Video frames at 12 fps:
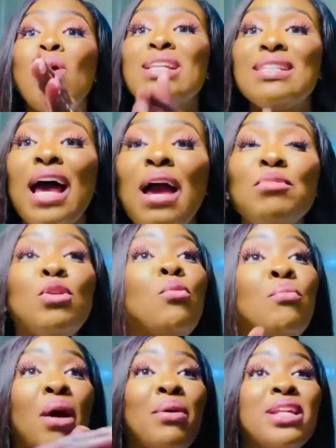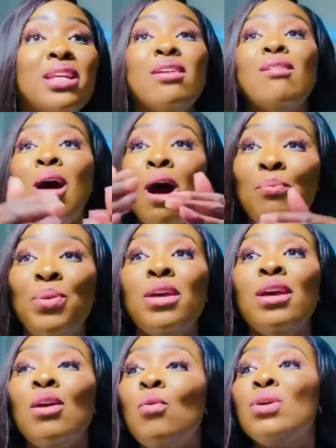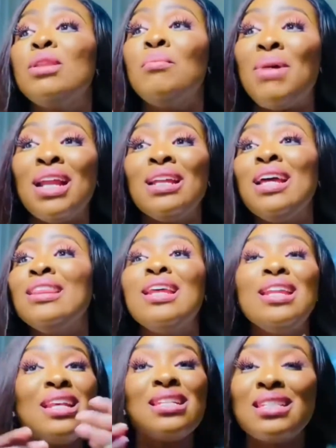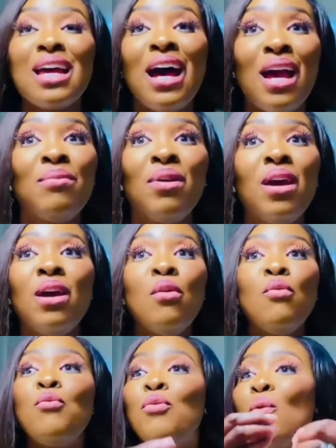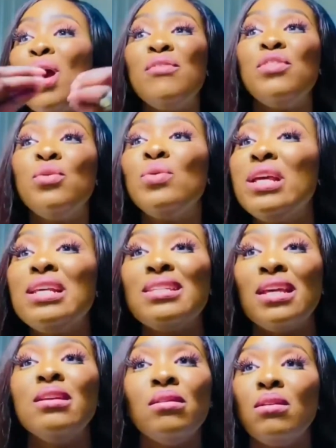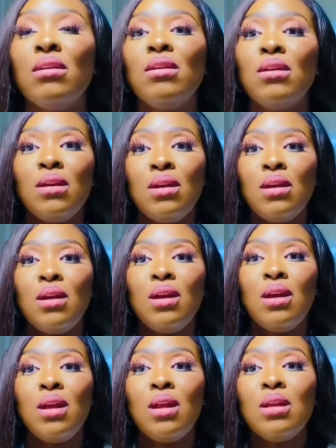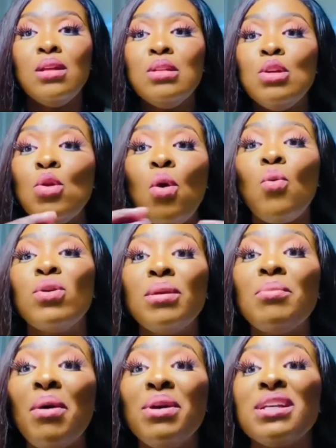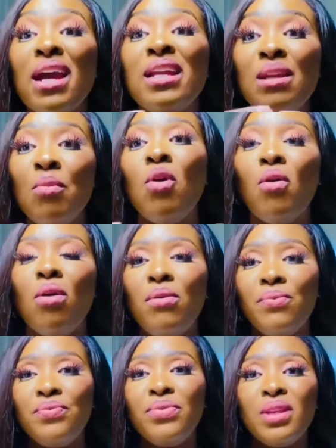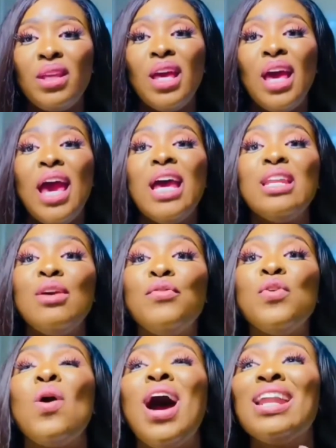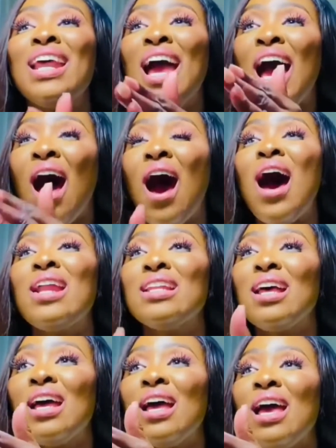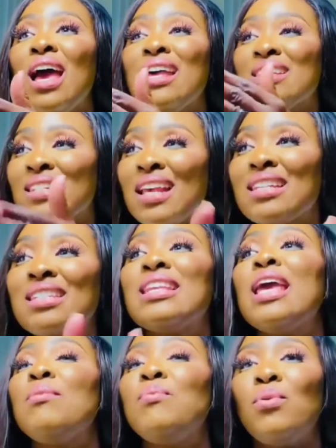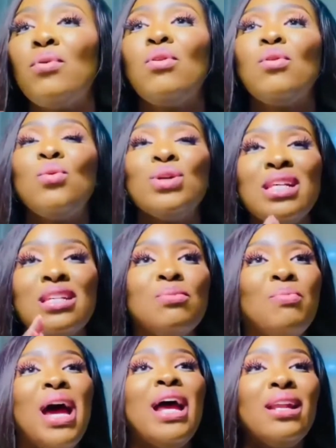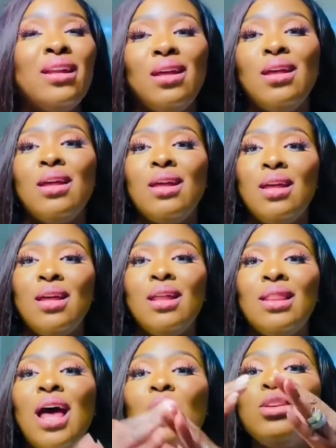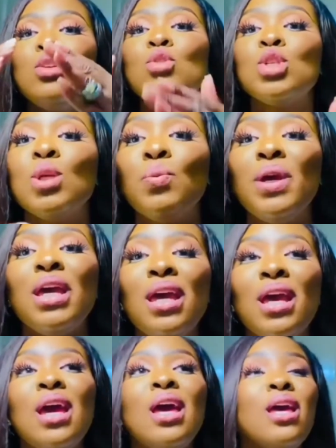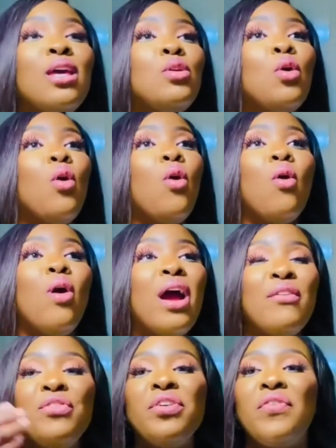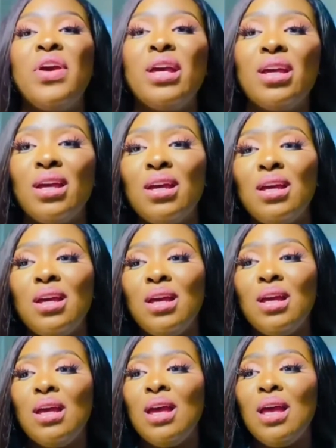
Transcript: So one time you're married and you're happy with the man, the next time, for whatever reason, you don't want the marriage anymore. And if you had a sex tape with this man that used to be your everything,